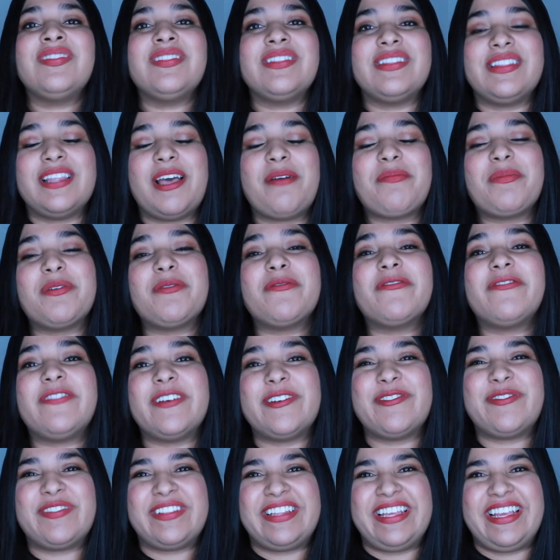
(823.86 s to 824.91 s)
Number
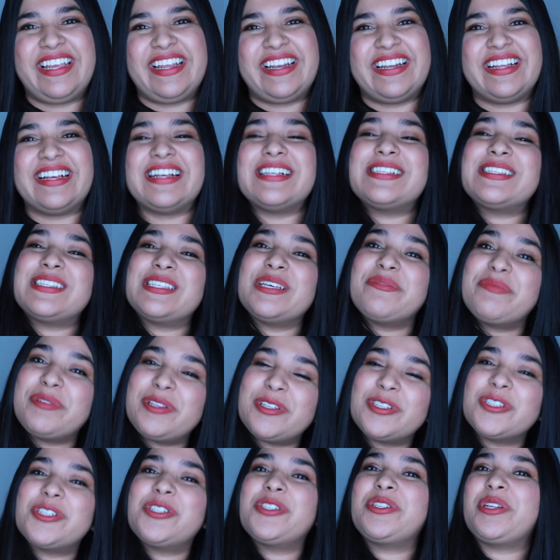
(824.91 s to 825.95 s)
15 is
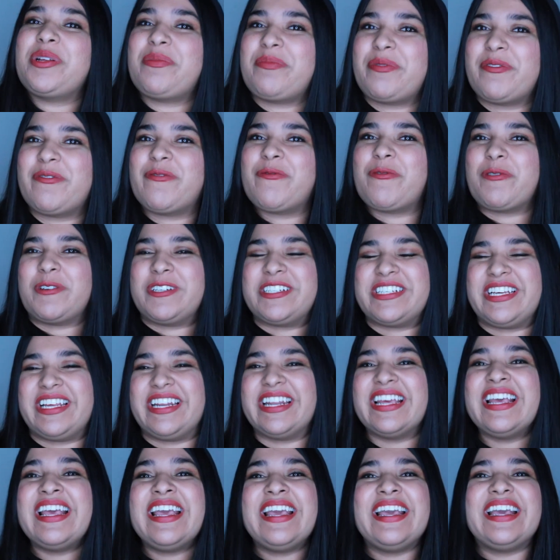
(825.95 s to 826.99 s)
similar to number
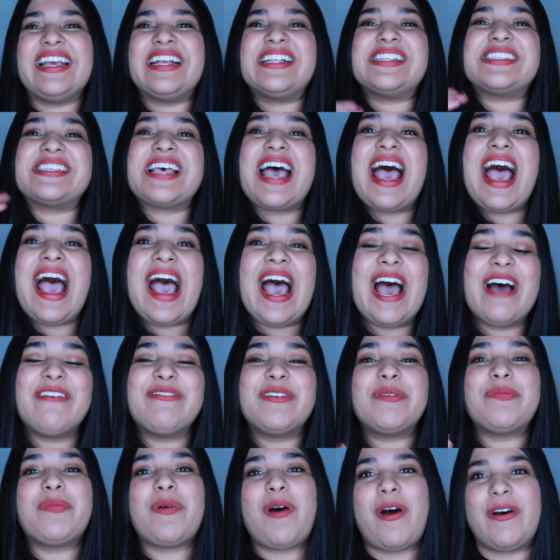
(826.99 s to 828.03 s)
14. It's have
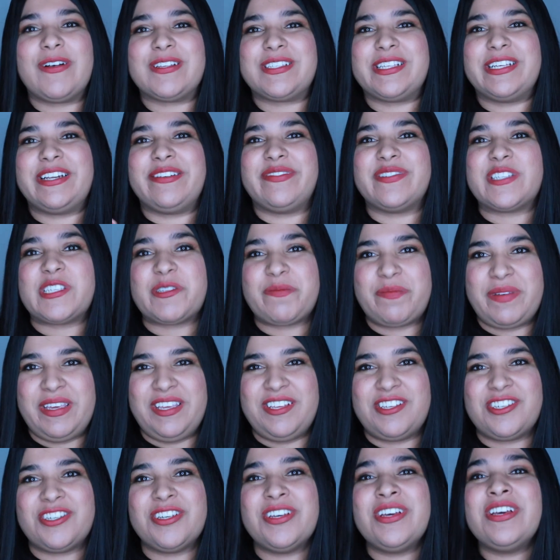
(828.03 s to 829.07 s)
a positive
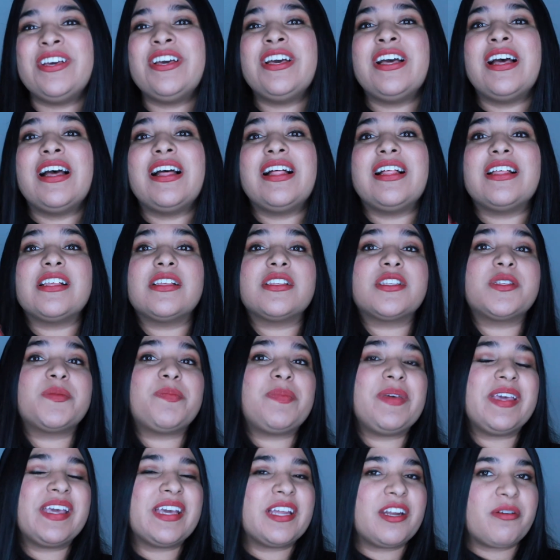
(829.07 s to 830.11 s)
speech.
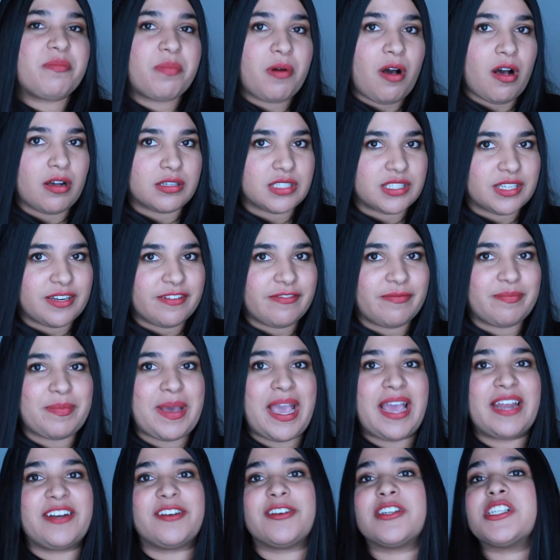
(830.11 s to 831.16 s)
Speak in a positive
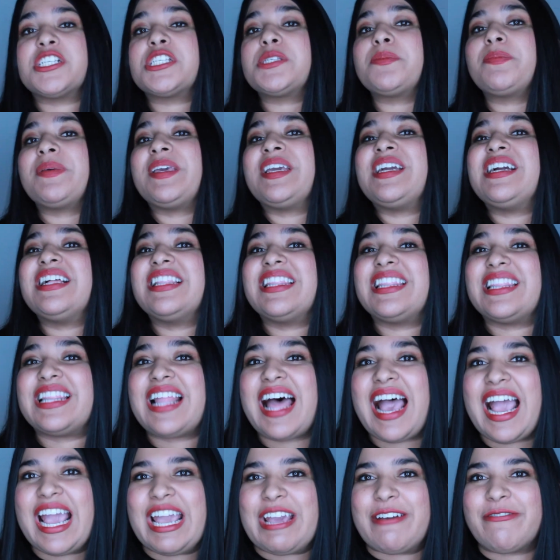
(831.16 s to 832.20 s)
manner, speak
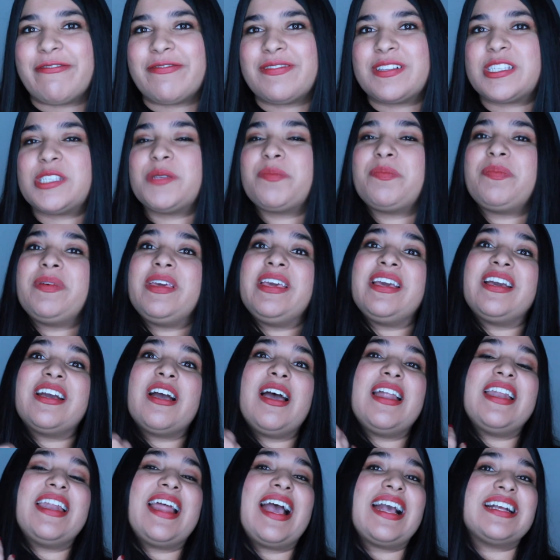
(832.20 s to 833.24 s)
life,
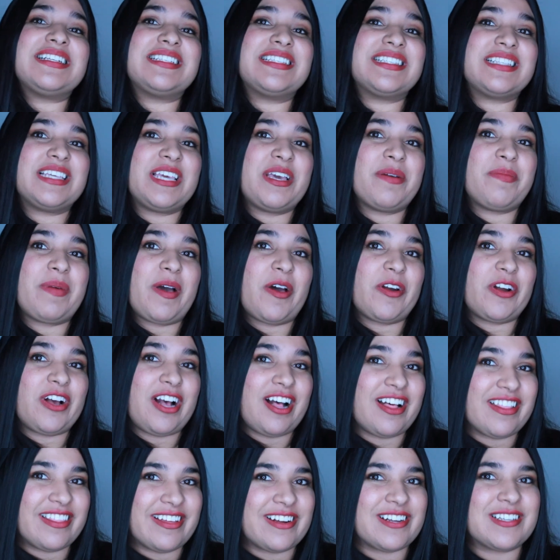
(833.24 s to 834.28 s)
speak nicely about
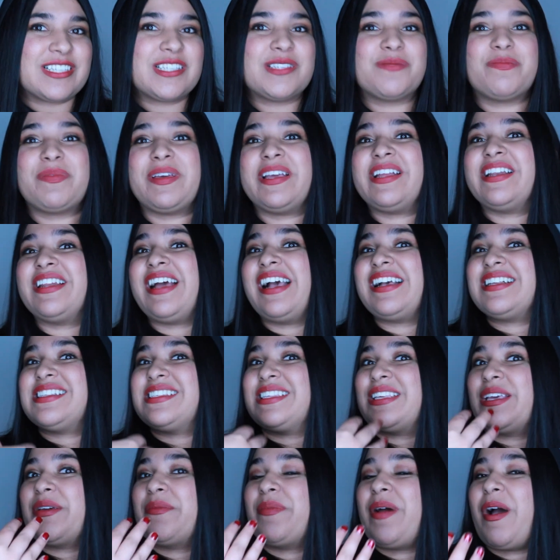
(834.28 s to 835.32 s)
others, speak
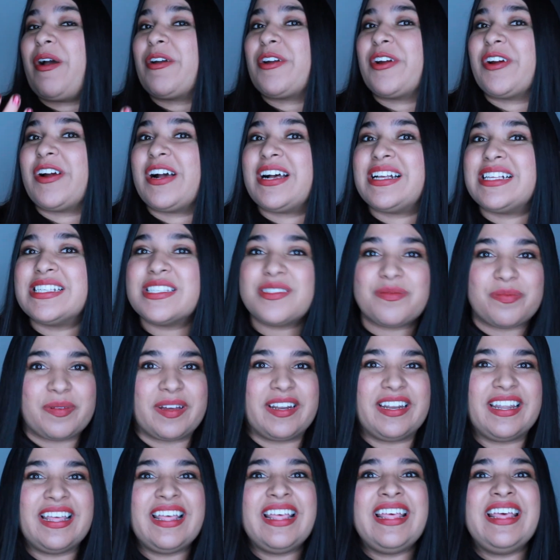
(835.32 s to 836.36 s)
nicely about your
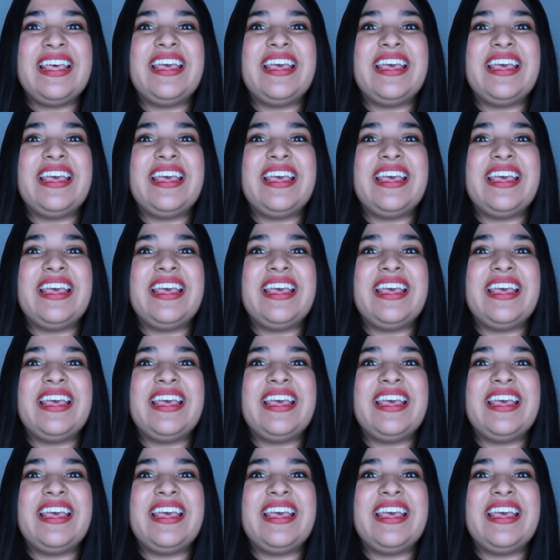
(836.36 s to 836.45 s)
husband.